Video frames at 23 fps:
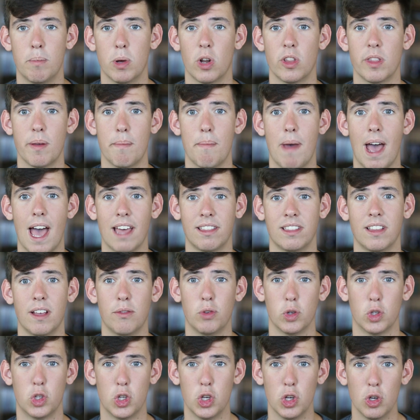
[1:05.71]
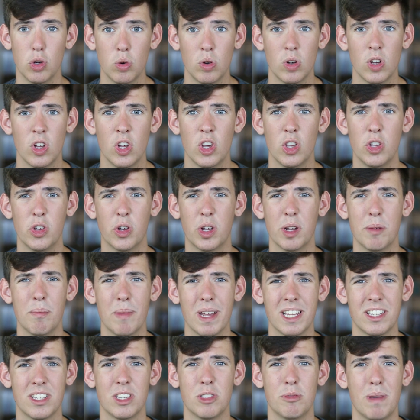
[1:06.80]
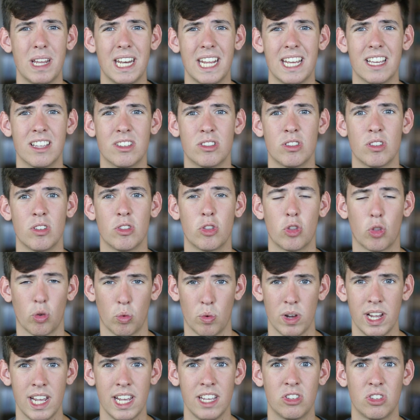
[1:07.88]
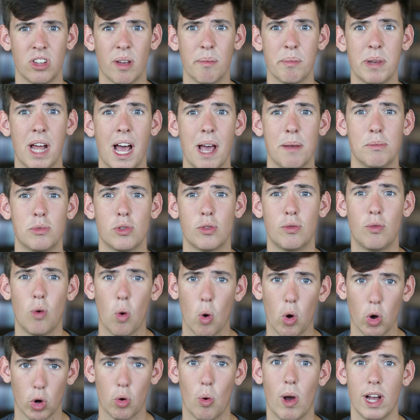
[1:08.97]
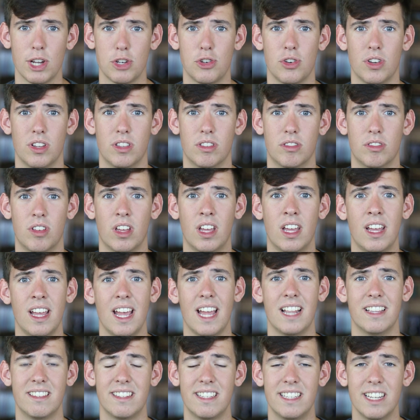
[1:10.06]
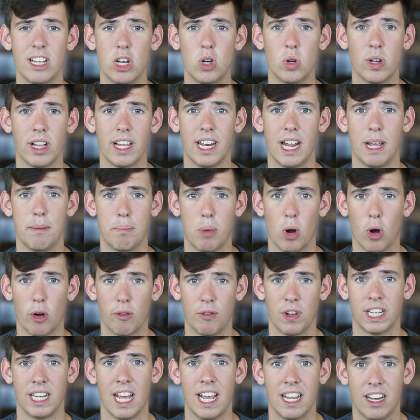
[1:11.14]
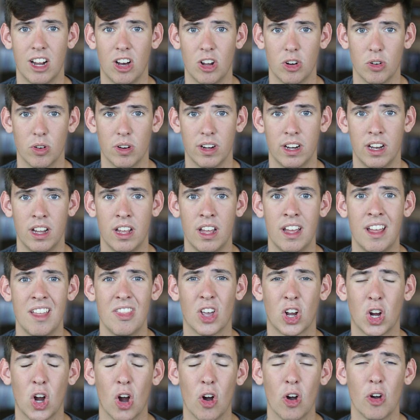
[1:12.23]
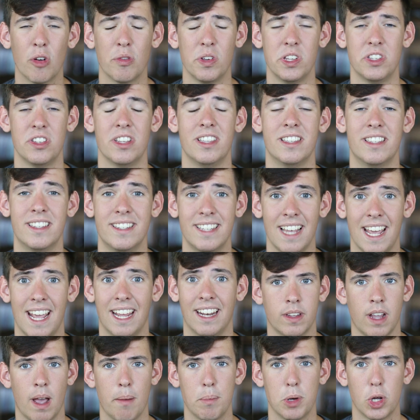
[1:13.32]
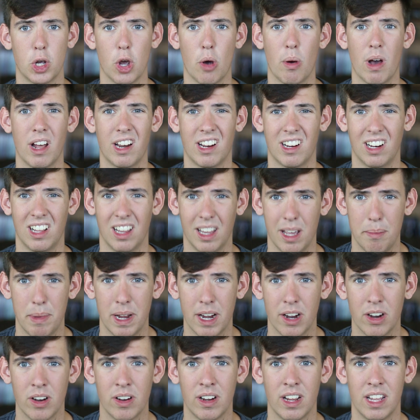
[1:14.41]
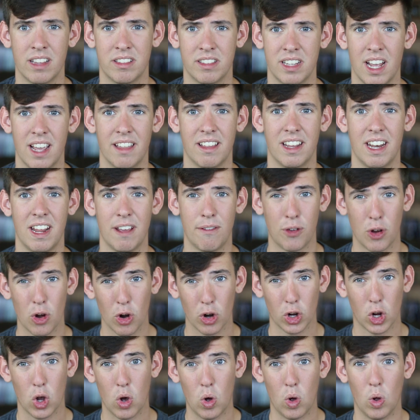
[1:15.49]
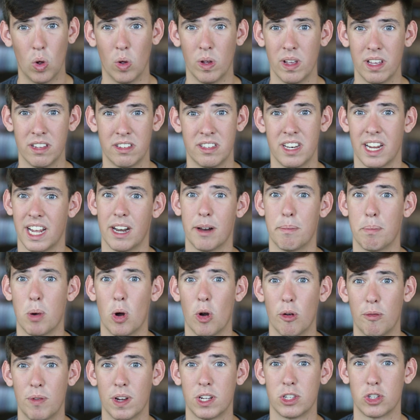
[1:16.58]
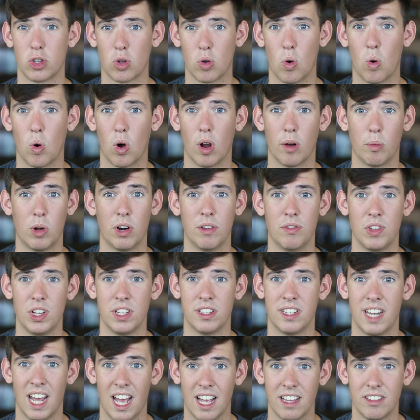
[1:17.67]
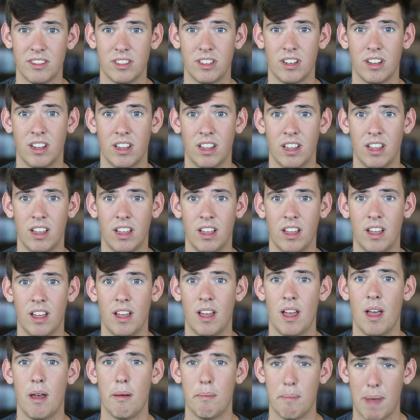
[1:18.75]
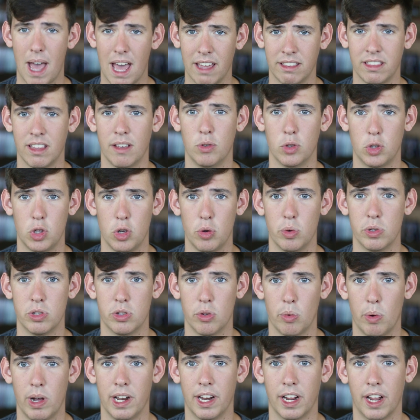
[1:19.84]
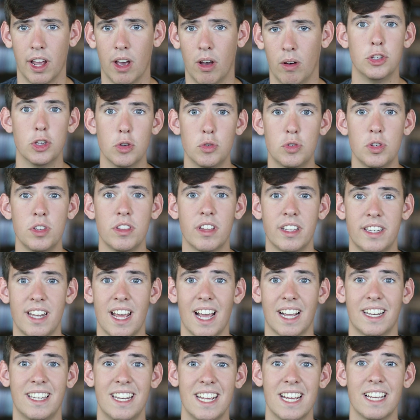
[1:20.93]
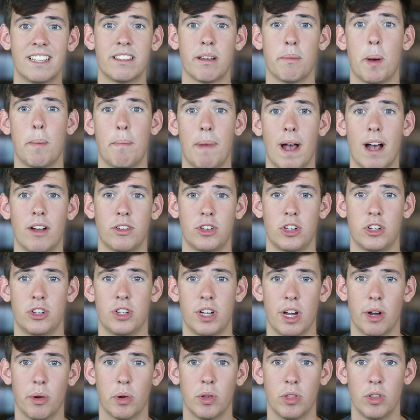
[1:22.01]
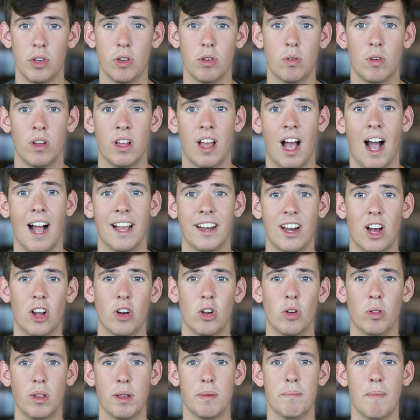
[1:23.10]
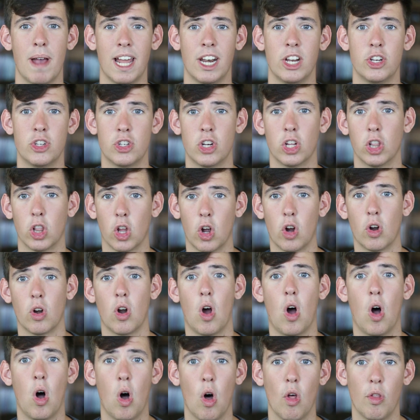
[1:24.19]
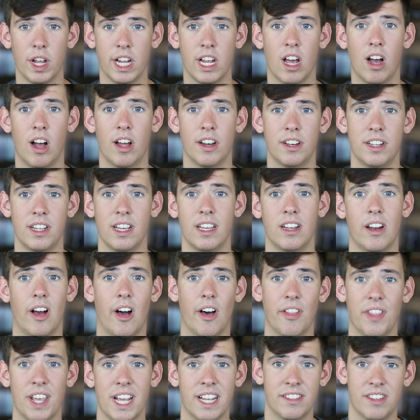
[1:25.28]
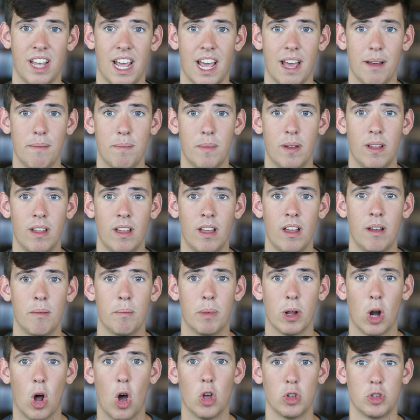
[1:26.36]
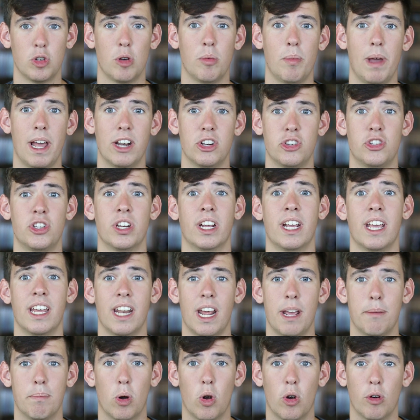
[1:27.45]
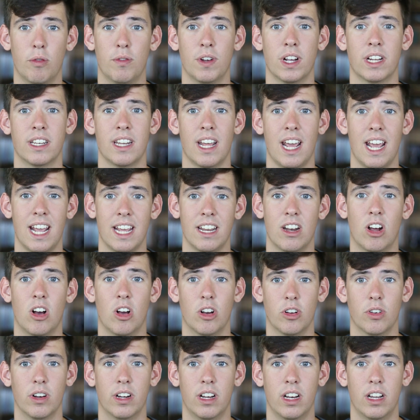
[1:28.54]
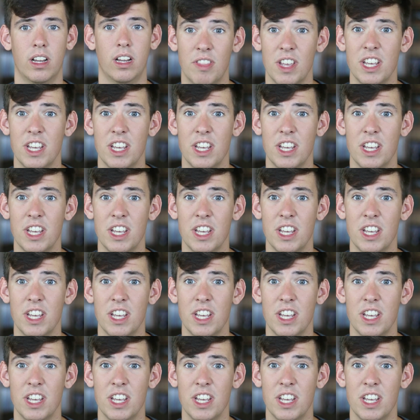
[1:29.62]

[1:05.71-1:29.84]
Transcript: But on the Math Level 2, you can miss as many as 3, sometimes 4 questions and still get a perfect 800. The curve is insane. I'm gonna go out on a limb here and say that if your goal is to get a perfect score on one of these tests, Math Level 2 is the way to go. Using the techniques I'm about to share with you, I not only managed to learn all the content on the exam, but also managed to get a perfect 800.